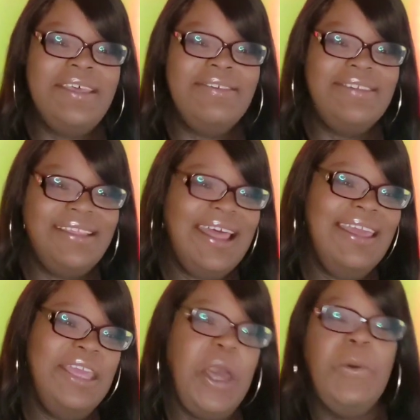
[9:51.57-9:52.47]
So she's
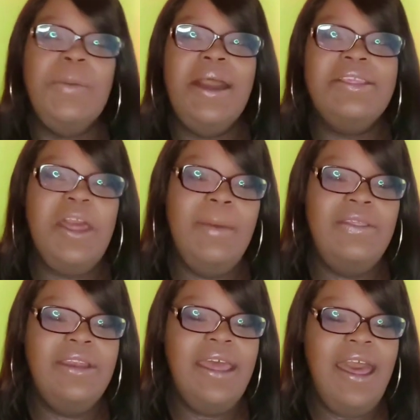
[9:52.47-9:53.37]
like, yeah, we about to go
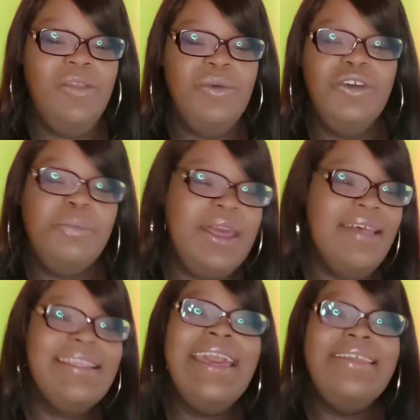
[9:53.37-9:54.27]
back to the hospital
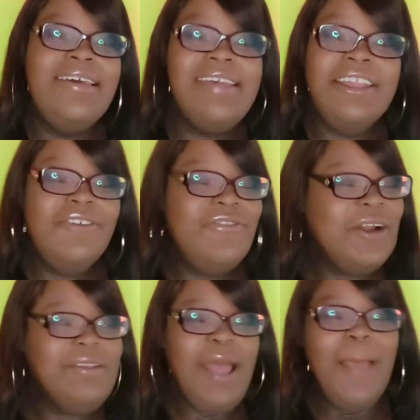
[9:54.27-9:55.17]
because this ain't the
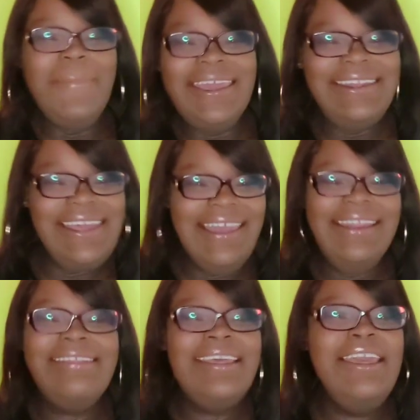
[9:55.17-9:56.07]
first time he
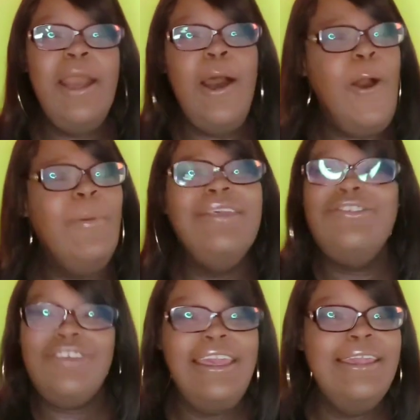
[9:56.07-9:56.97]
did this. And he
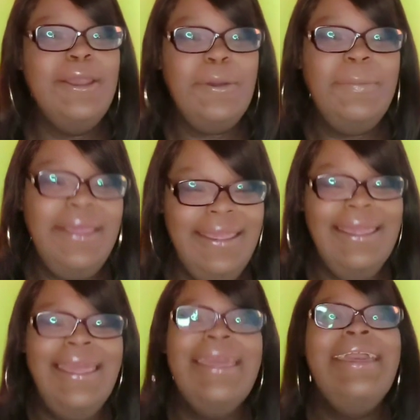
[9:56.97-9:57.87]
always cheating on
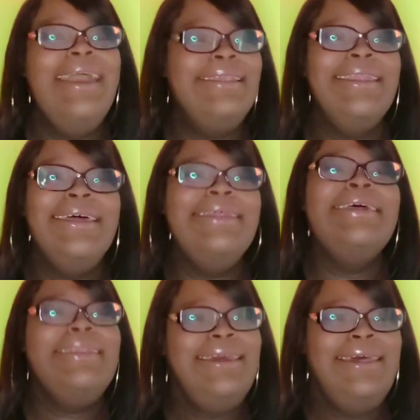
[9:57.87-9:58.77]
me. And da da
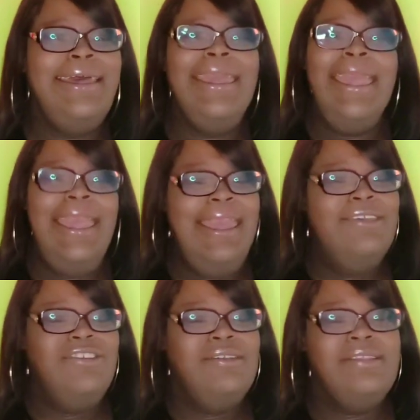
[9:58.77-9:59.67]
da da.
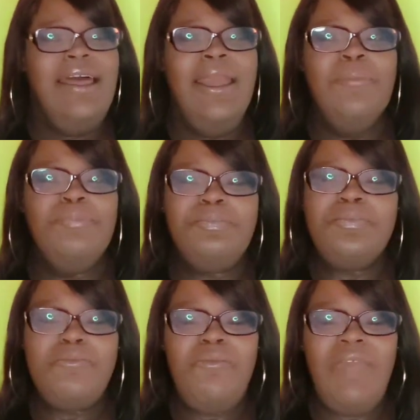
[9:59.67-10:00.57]
And she's like,
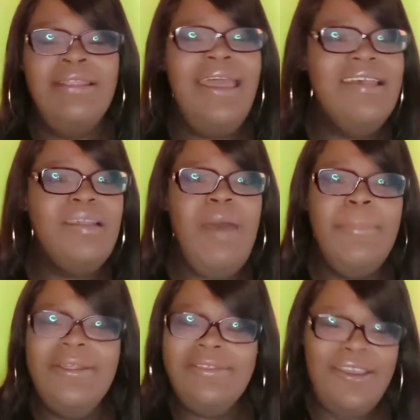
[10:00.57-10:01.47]
last time
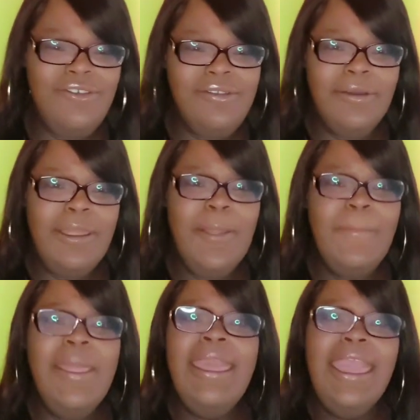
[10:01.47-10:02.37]
I put stitches on
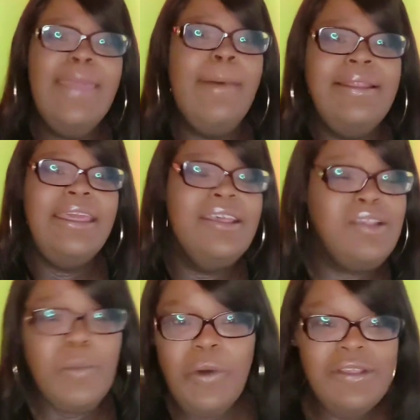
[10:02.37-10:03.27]
him, and he to
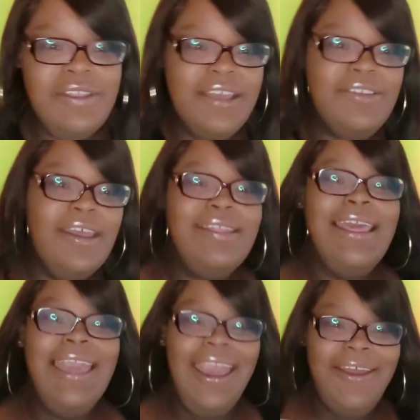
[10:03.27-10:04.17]
get some more stitches
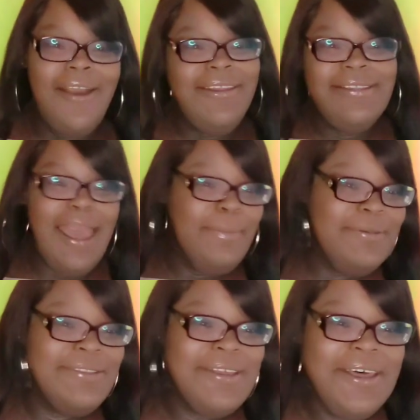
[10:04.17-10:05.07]
and all this
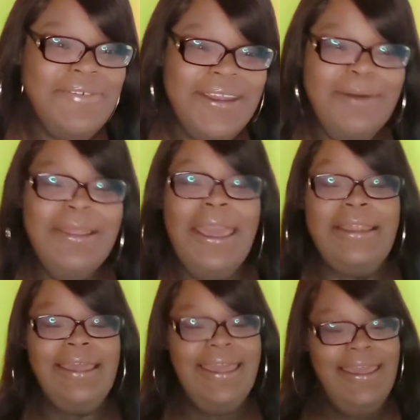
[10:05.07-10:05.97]
type of stuff. And I'm
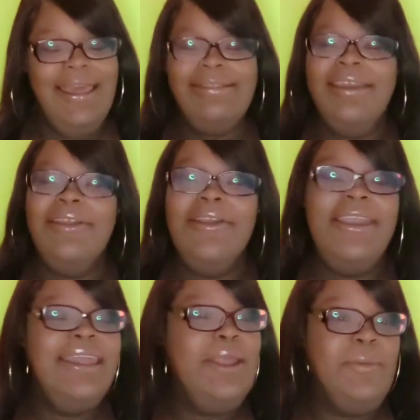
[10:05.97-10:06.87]
like, dang, I said,
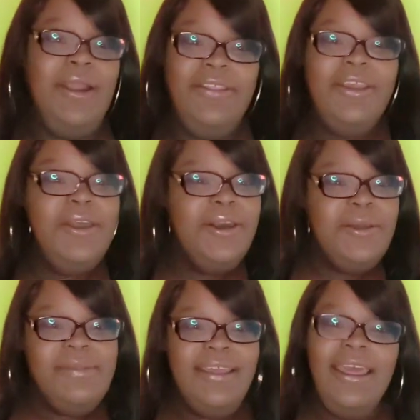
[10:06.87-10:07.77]
girl, it ain't worth it. You know
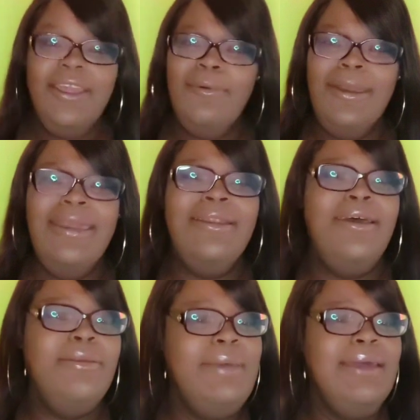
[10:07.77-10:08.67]
what I'm saying? Like, you can get
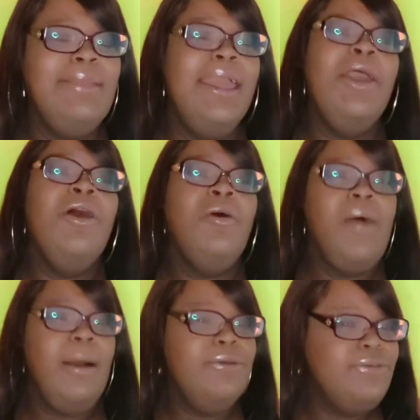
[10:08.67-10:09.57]
another man. Like,
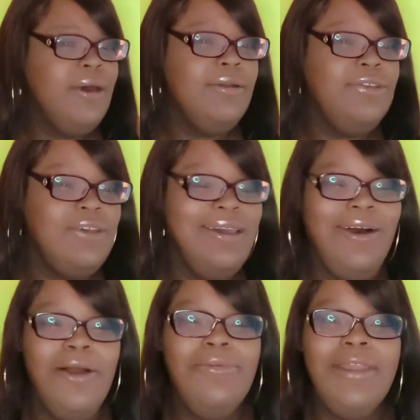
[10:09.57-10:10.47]
why would you go to
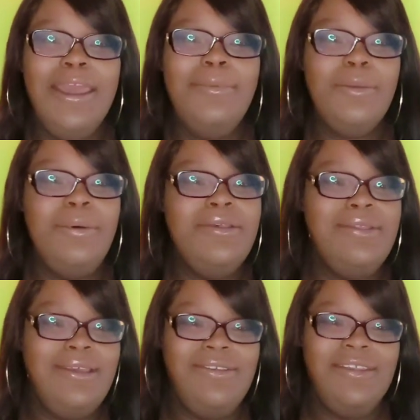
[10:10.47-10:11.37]
jail over him to
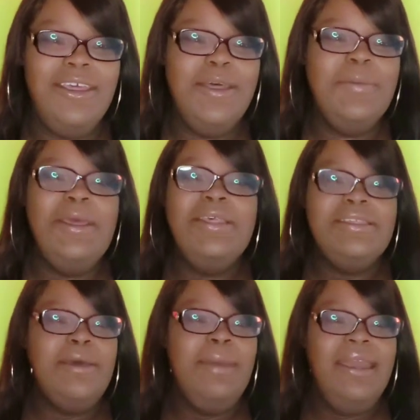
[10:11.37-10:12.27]
put stitches in him?
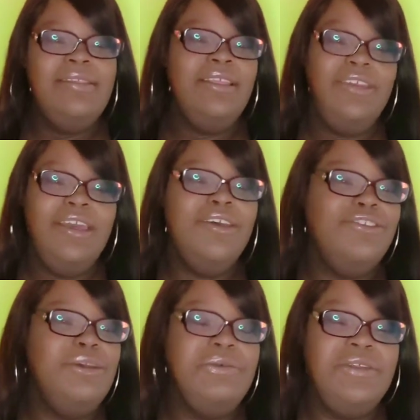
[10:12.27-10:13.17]
So basically,
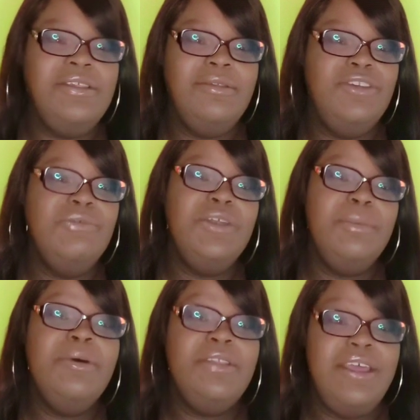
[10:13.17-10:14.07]
yeah, she was
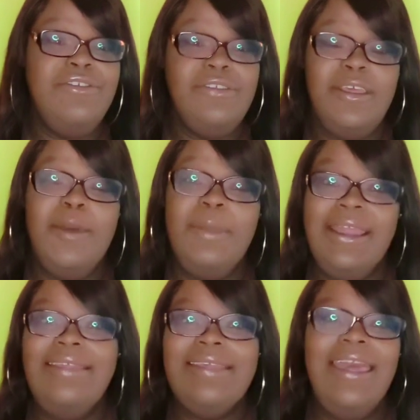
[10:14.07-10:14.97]
finna put stitches in him
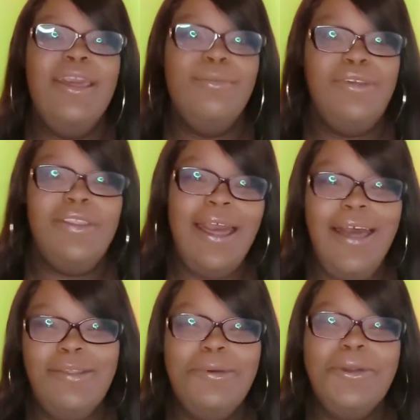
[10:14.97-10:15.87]
and then take him to the
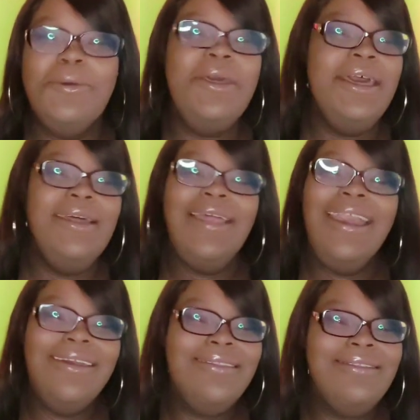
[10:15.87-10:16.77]
hospital.
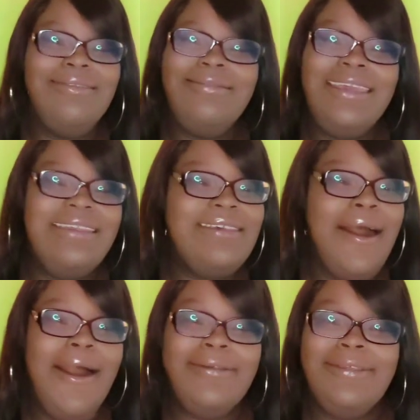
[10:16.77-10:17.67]
Like, it's
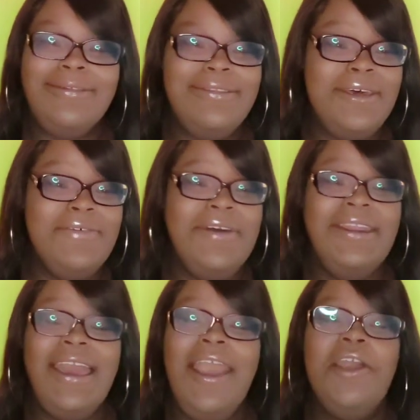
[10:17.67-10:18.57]
toxic stuff,
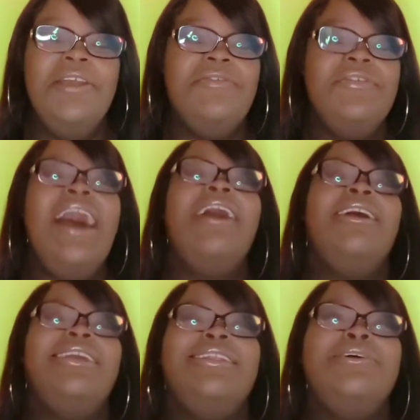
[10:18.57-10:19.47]
honey. I
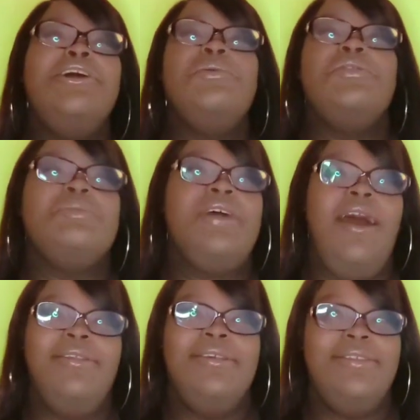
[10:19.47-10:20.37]
already knew it was some
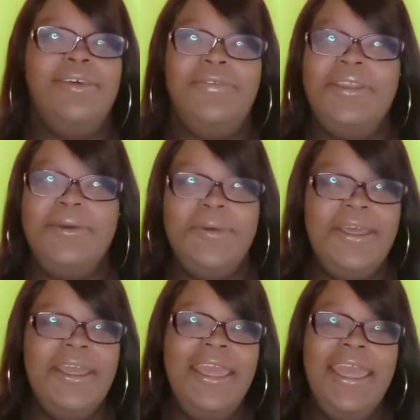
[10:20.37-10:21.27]
toxic stuff
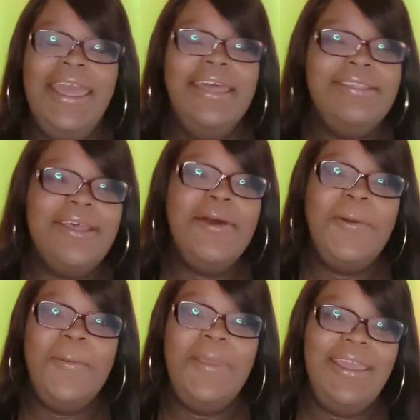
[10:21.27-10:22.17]
anyway.
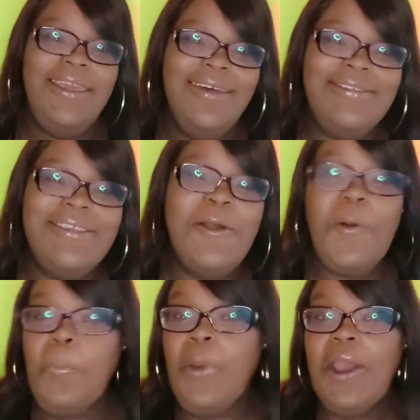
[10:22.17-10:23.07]
So, yeah,
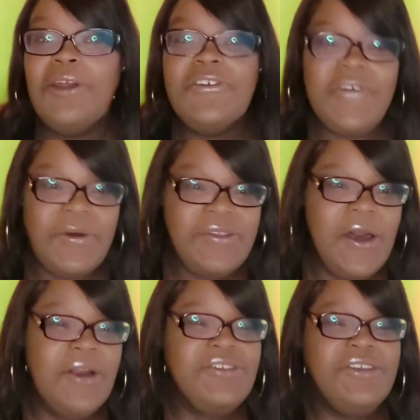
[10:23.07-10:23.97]
so we're on the phone
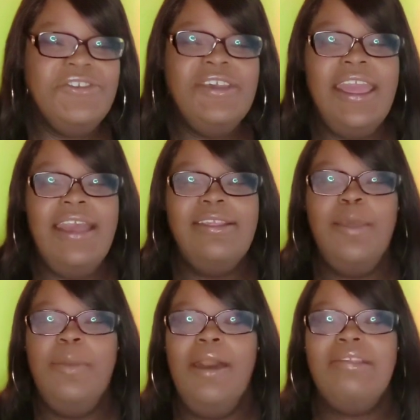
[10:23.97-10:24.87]
talking. So she
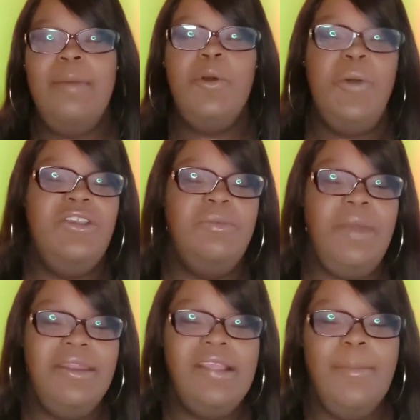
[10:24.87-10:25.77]
asking me all type of
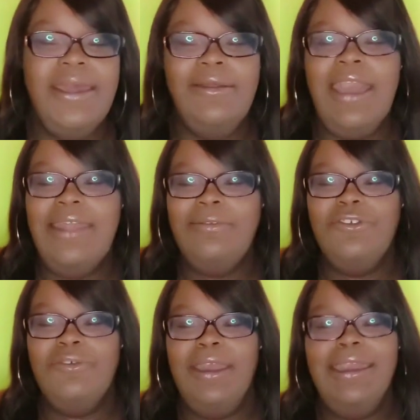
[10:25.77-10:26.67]
questions. By the time I done got off
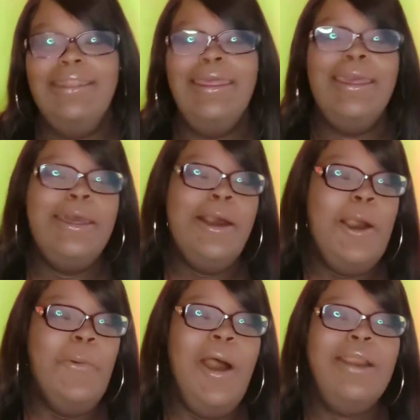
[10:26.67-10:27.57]
the train,
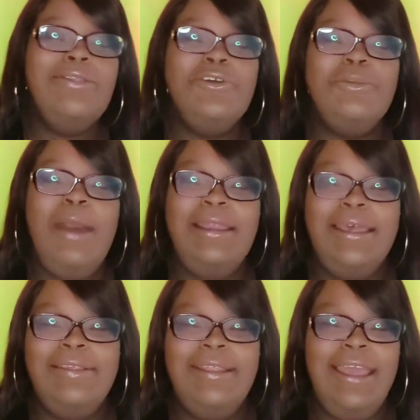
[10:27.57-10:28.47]
I'm walking towards my
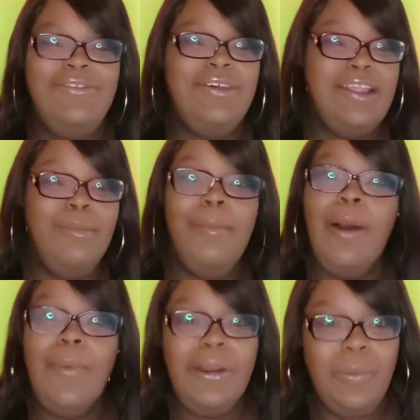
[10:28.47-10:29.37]
destination because I'm
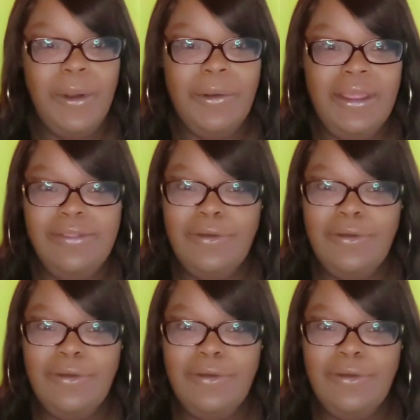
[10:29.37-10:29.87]
on my way to work.